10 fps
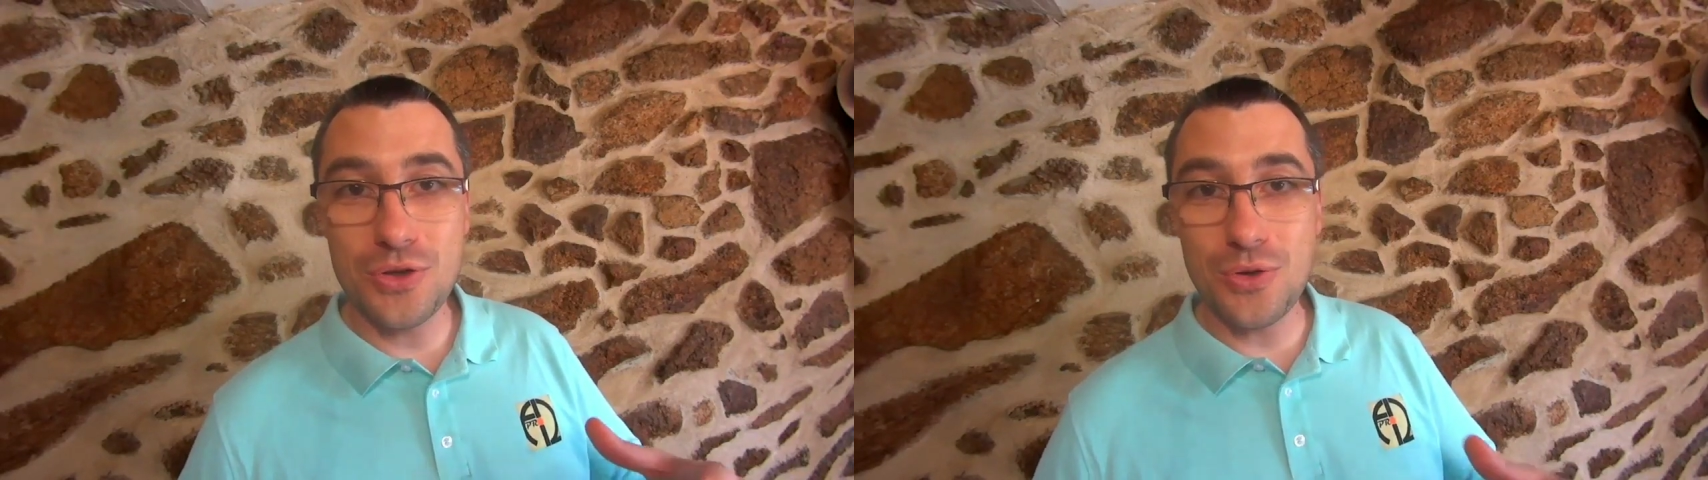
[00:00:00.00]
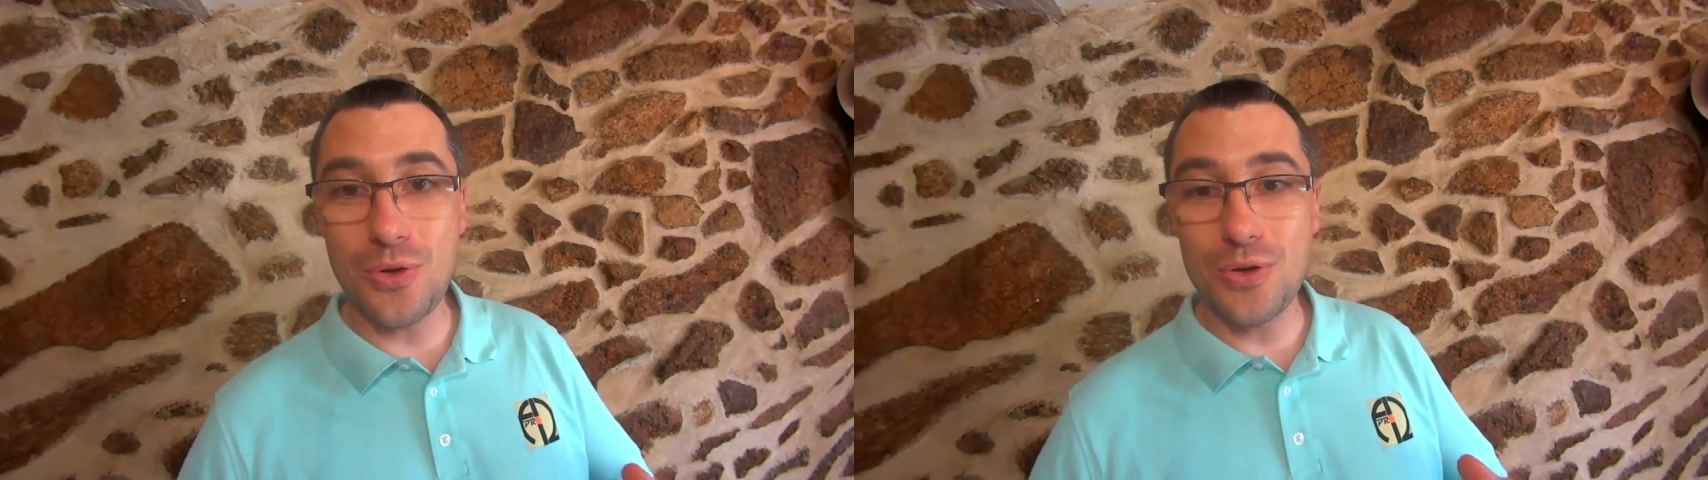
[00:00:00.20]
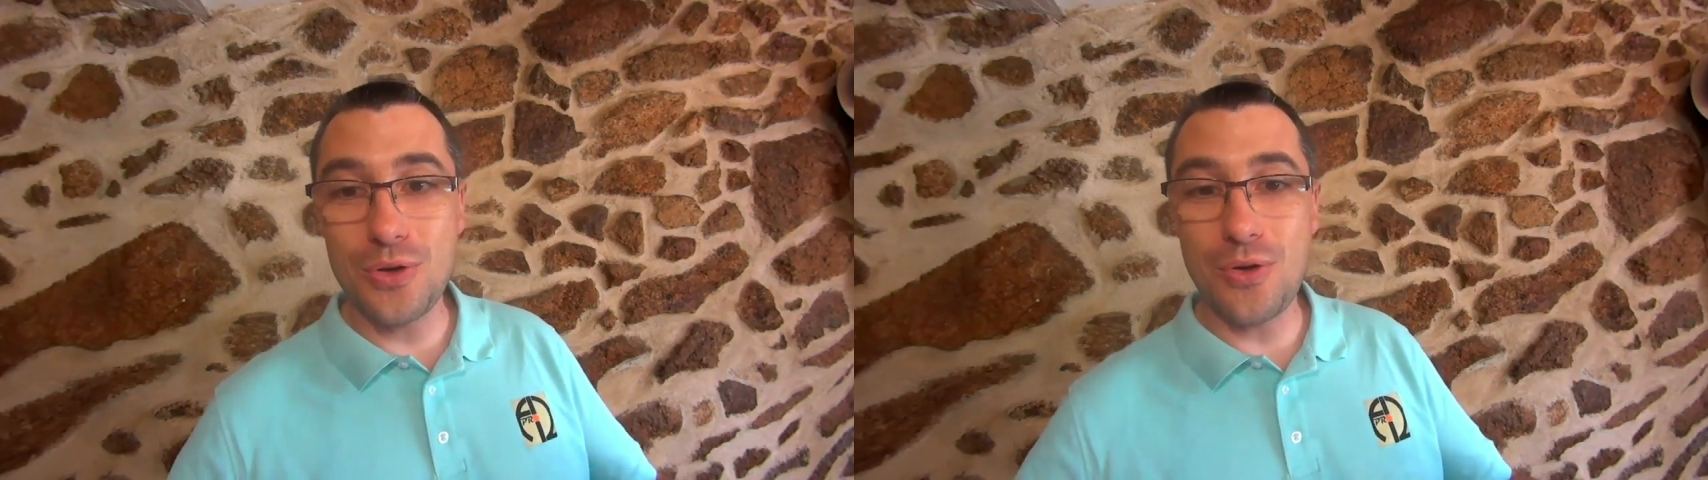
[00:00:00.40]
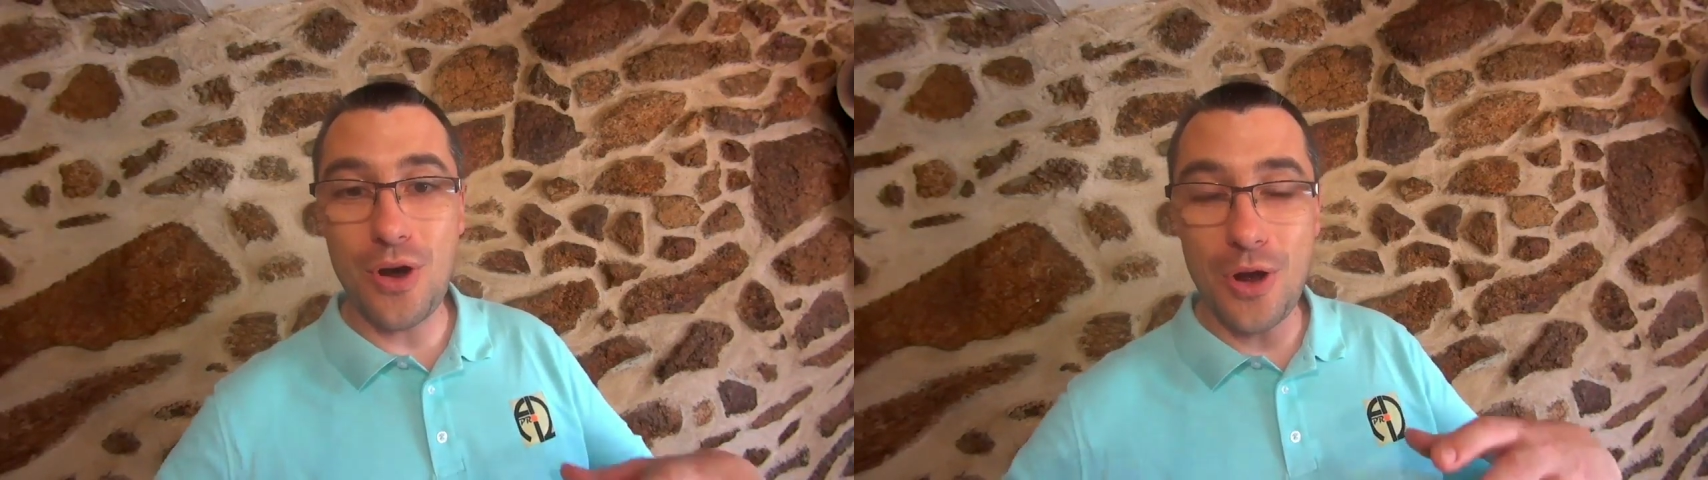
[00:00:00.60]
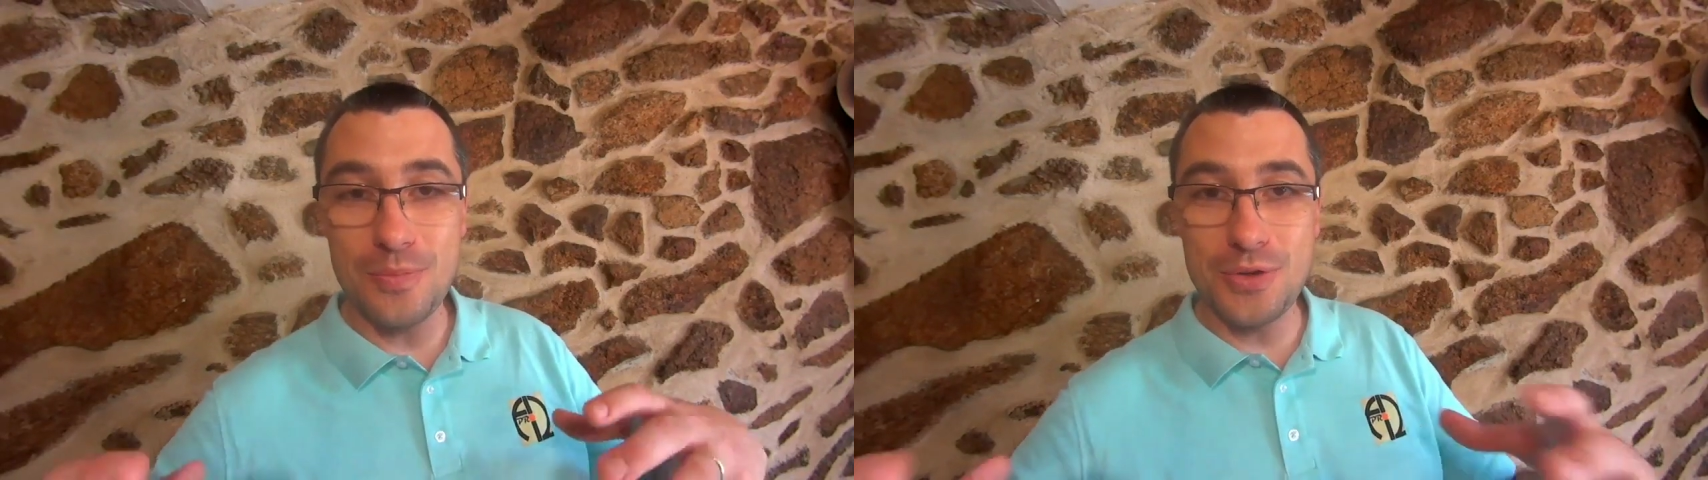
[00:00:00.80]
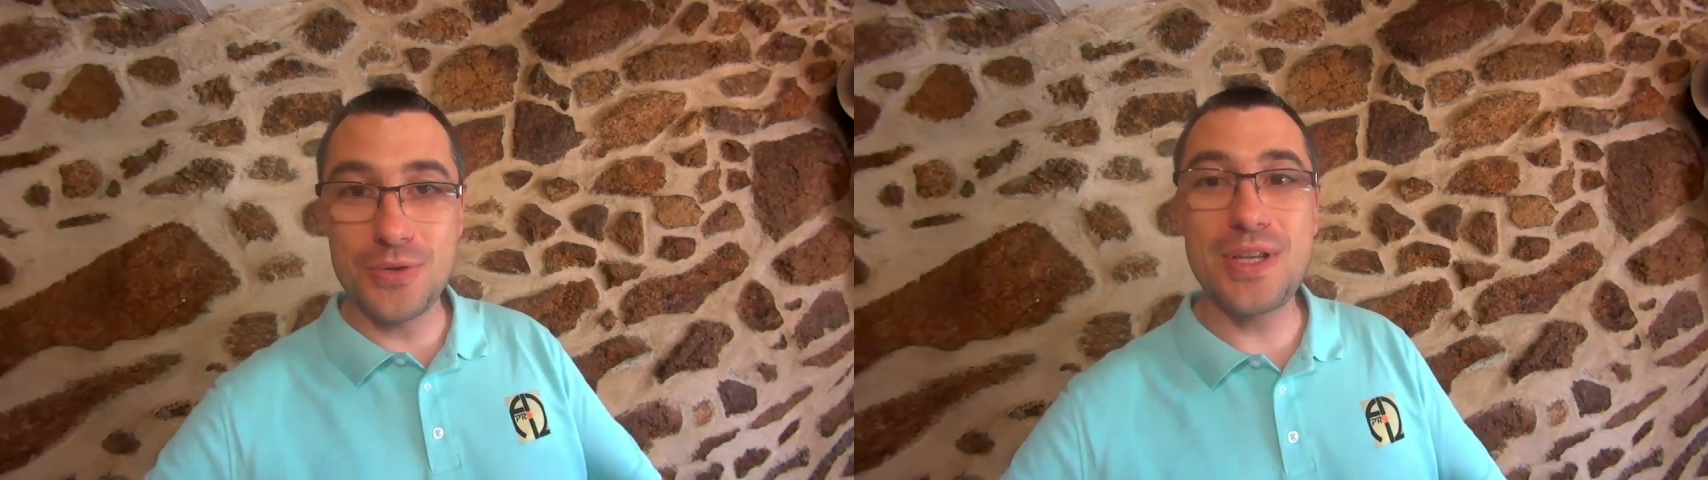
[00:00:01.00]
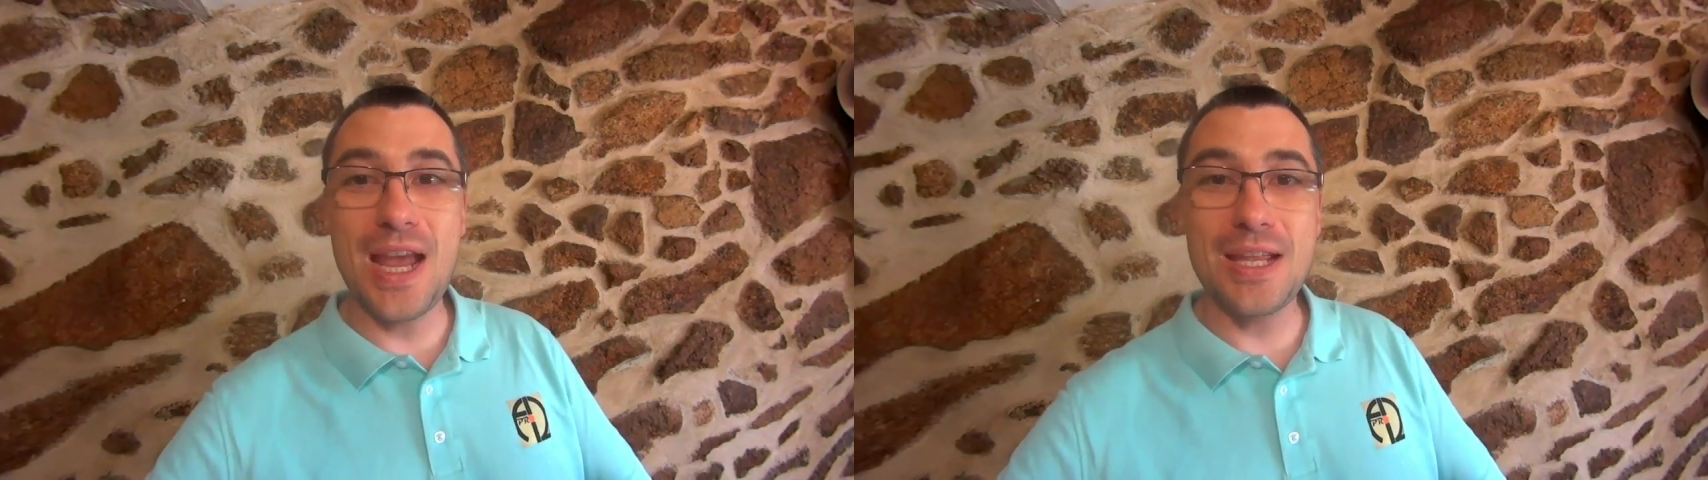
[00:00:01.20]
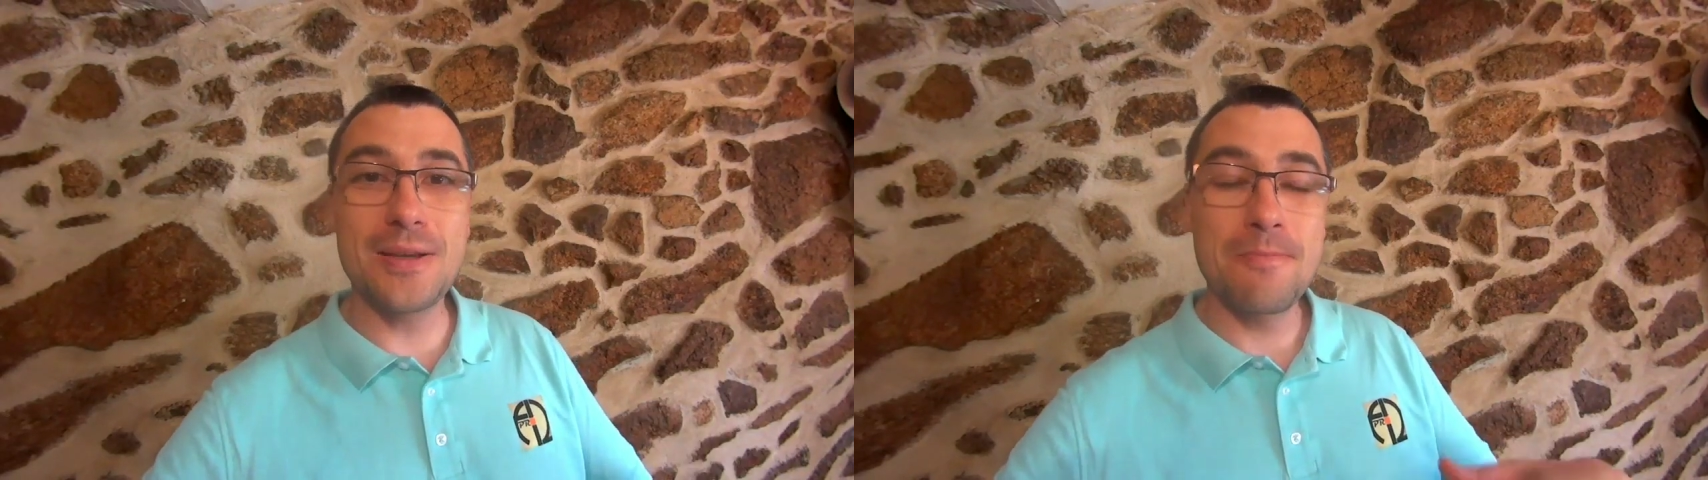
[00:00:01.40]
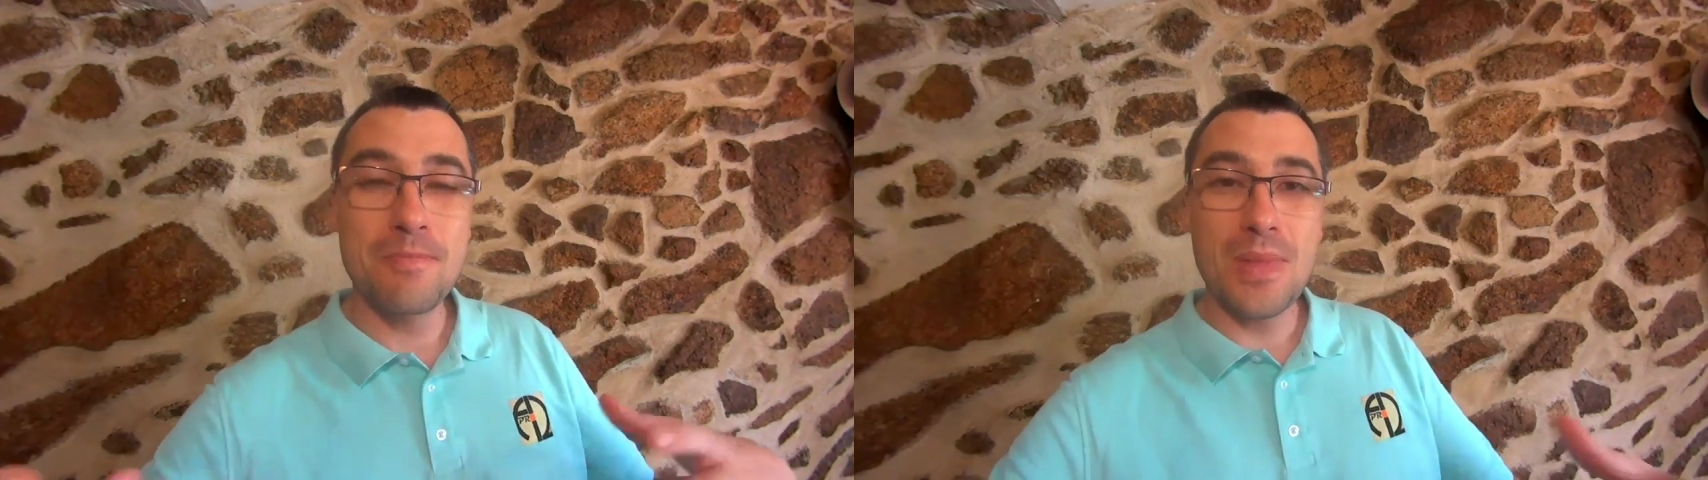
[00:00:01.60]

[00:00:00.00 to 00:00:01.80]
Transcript: sure you're up to date